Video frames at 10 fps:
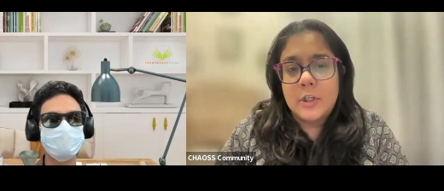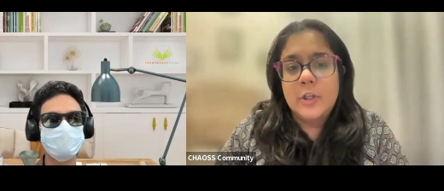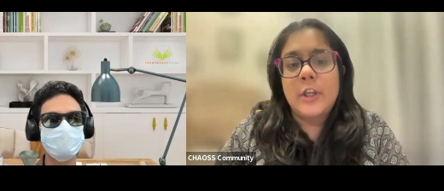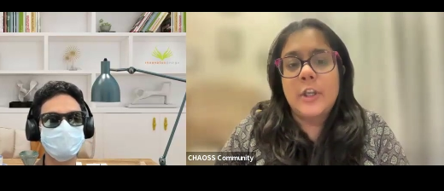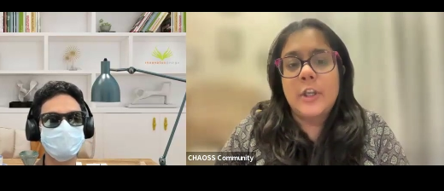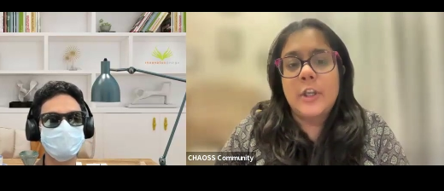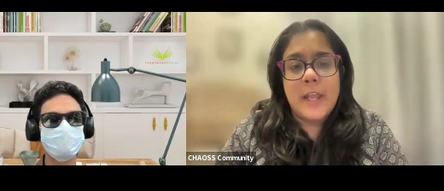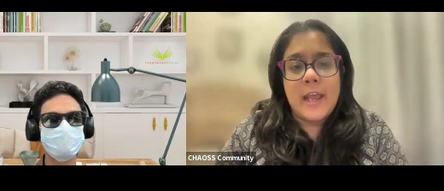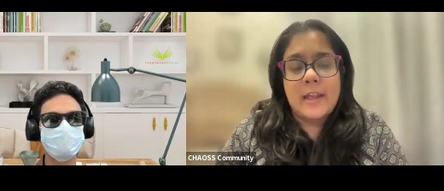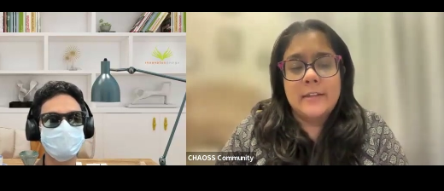Speaker 1: Okay.
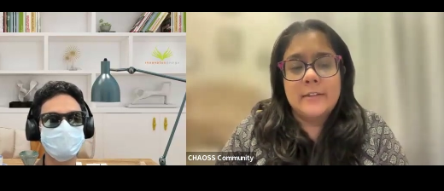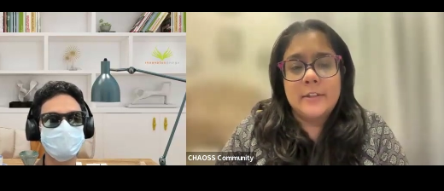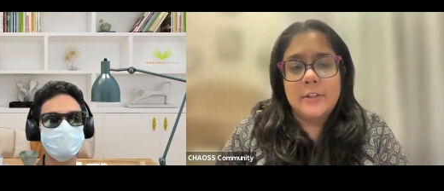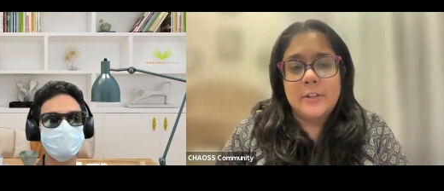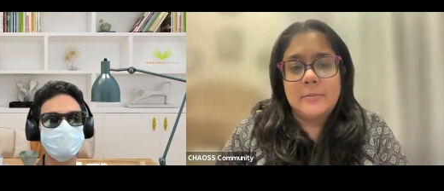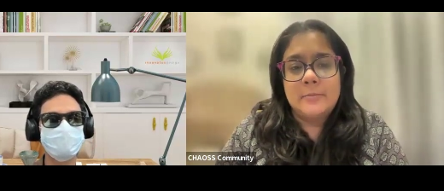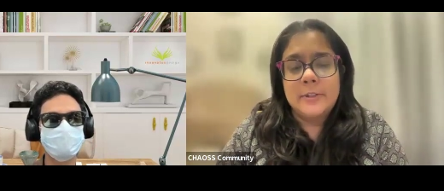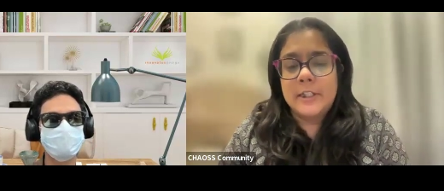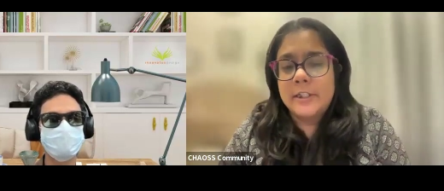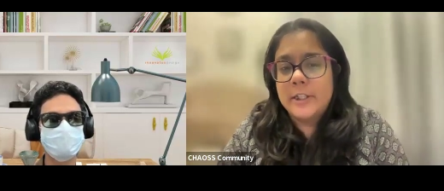And
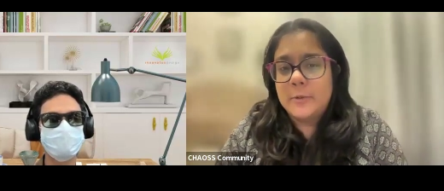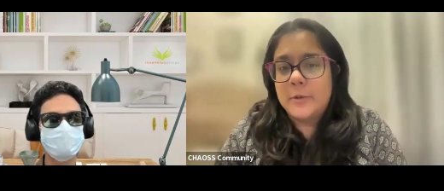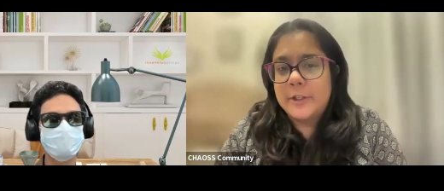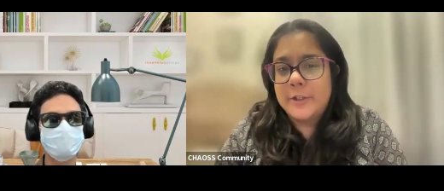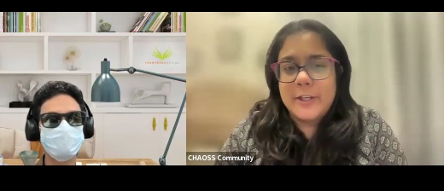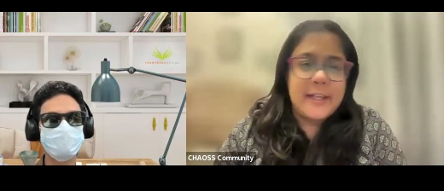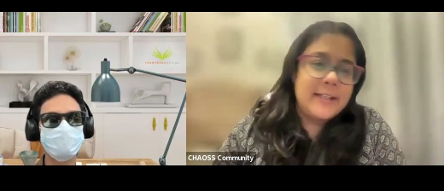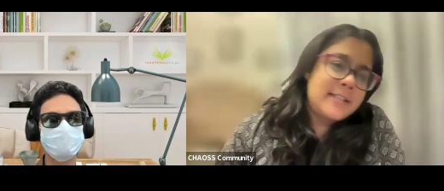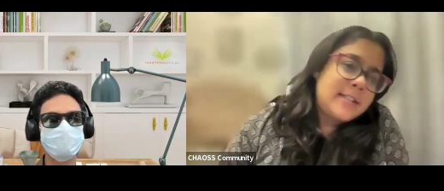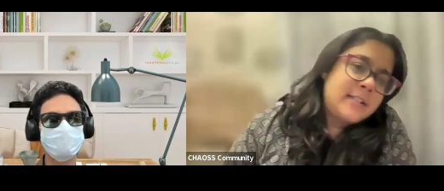uh, Ronald, you want to go
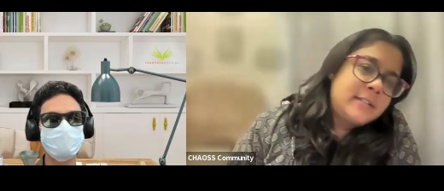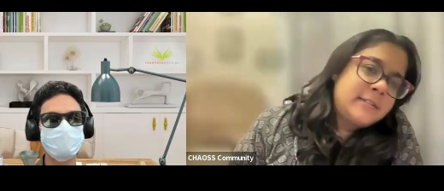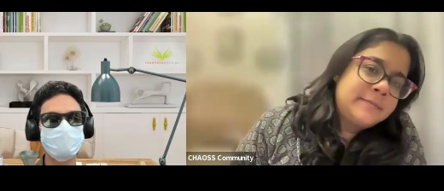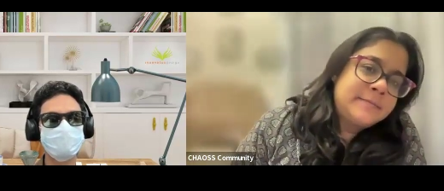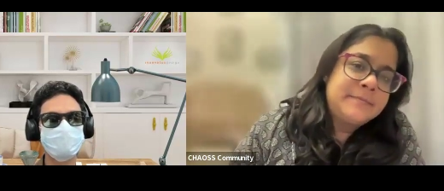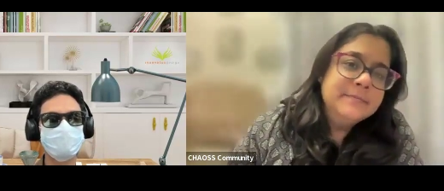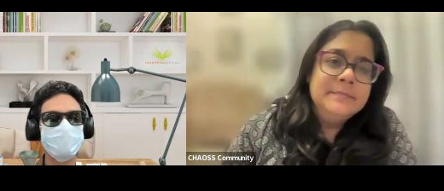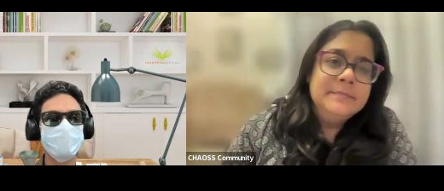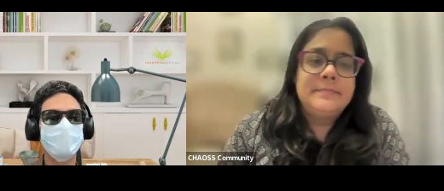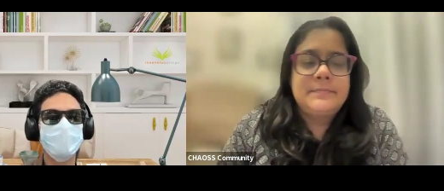next?
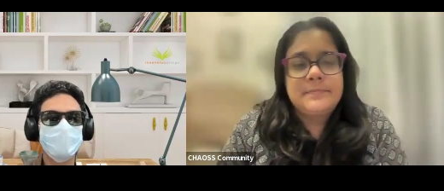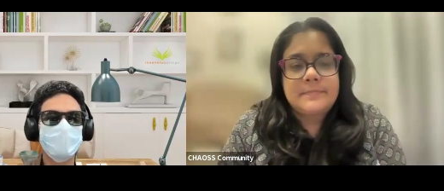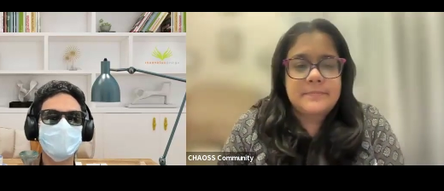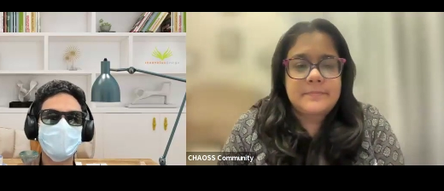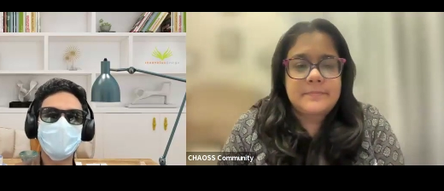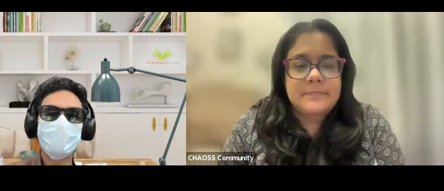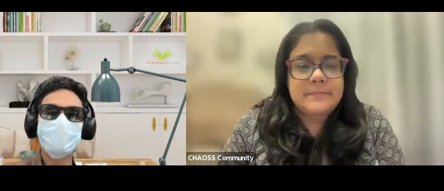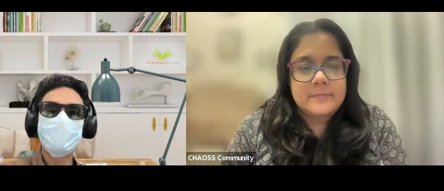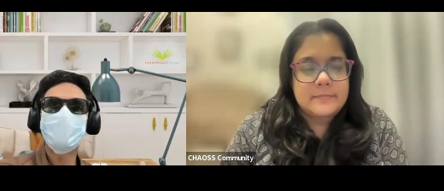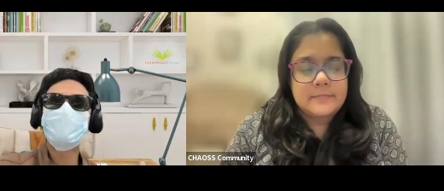
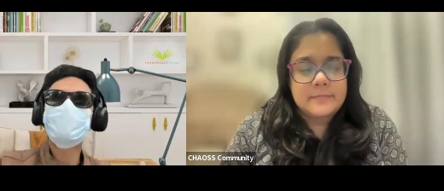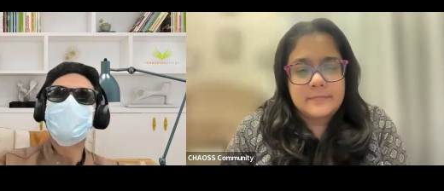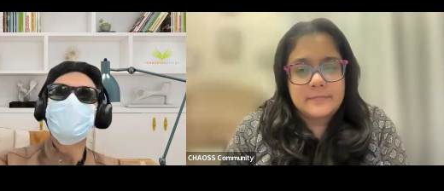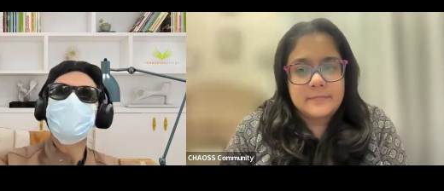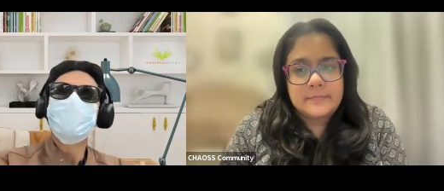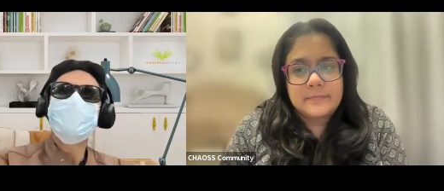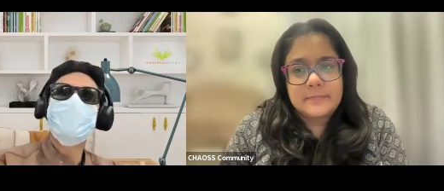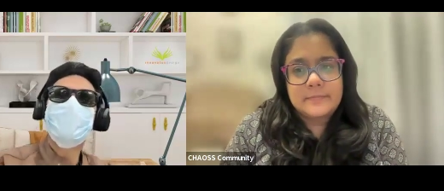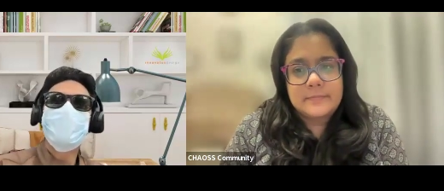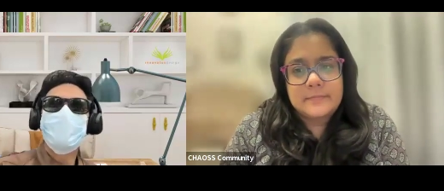
Speaker 2: Yeah, my name's
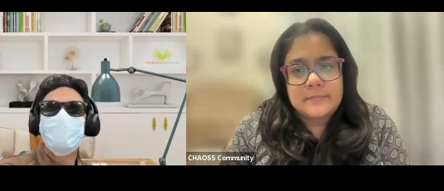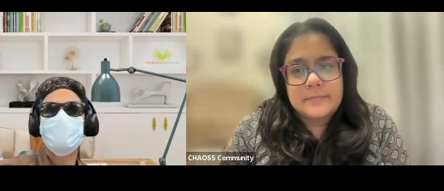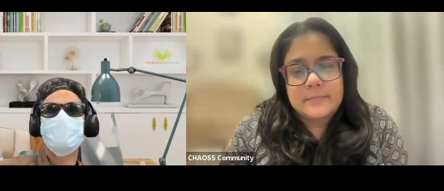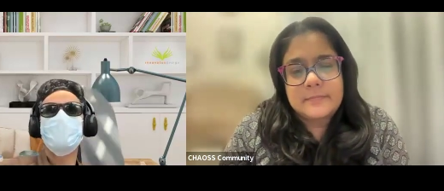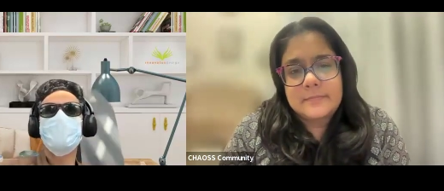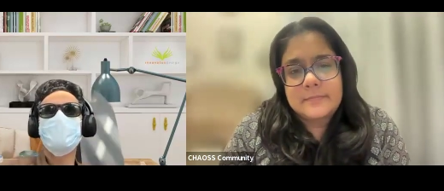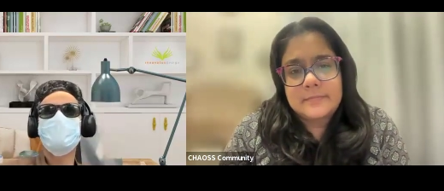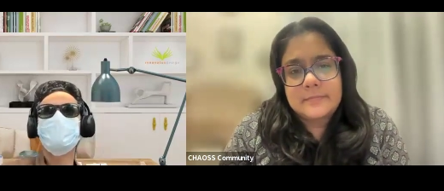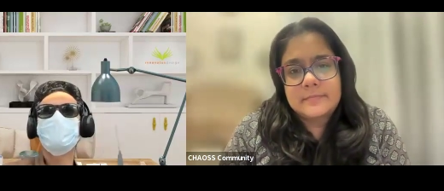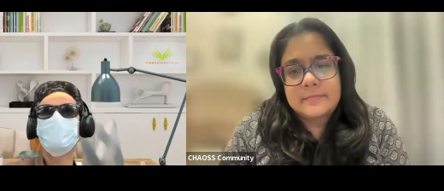Roland. Uh,
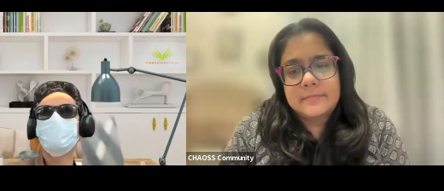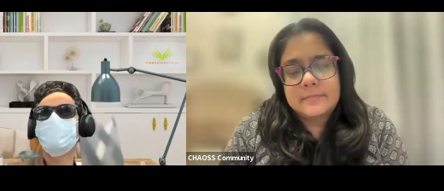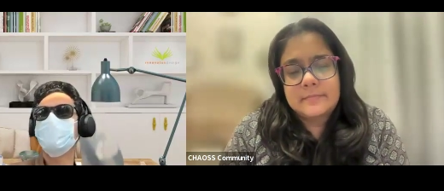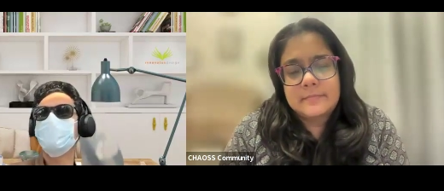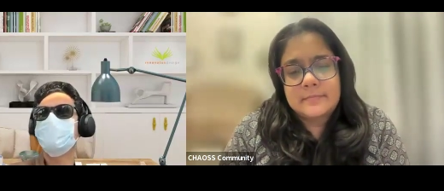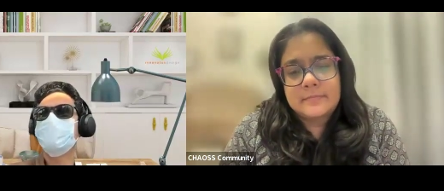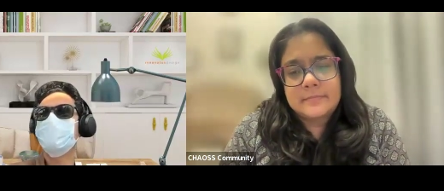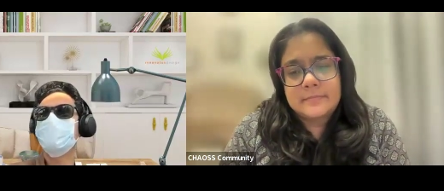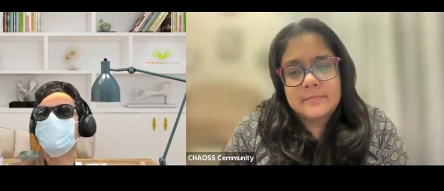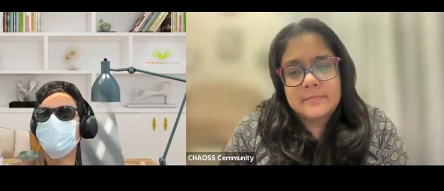I'm
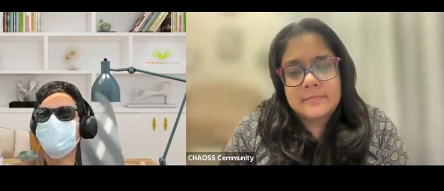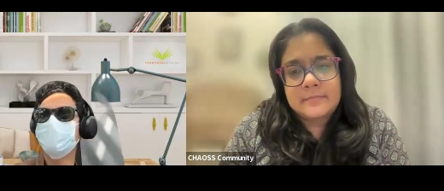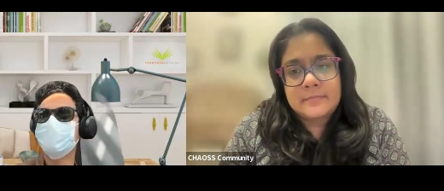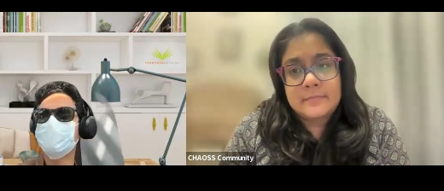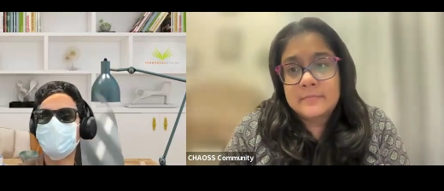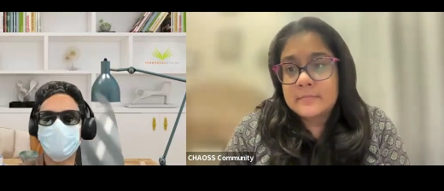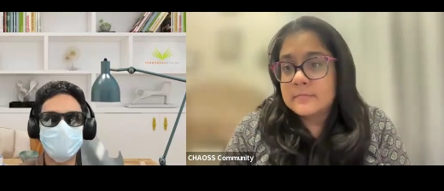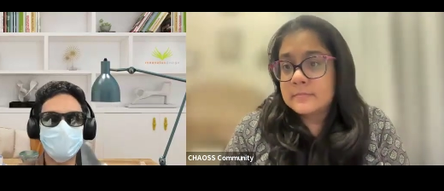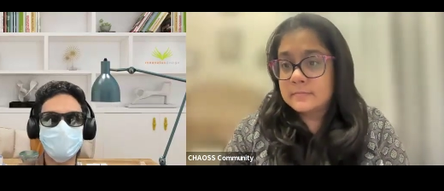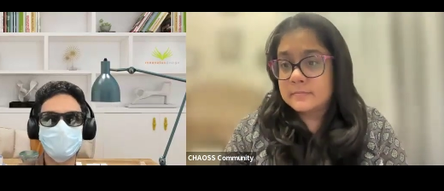from Melbourne in
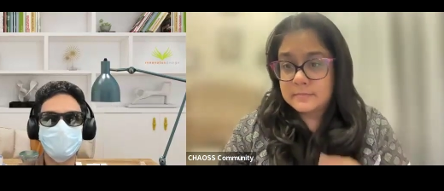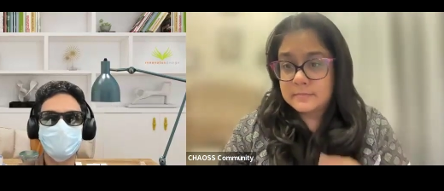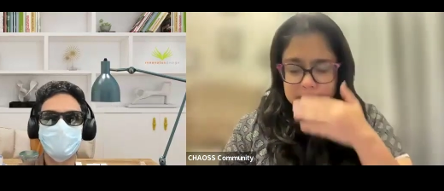Australia.